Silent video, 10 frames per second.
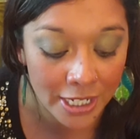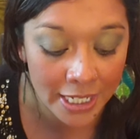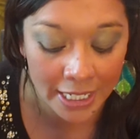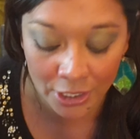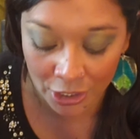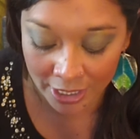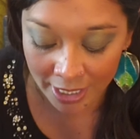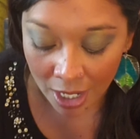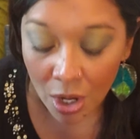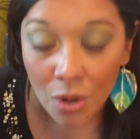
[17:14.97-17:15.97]
And it's
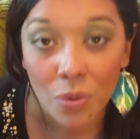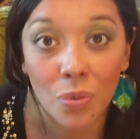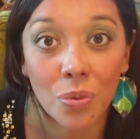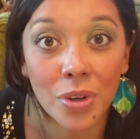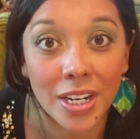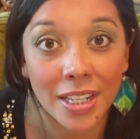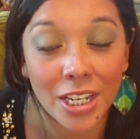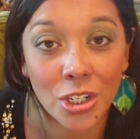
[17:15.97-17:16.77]
just really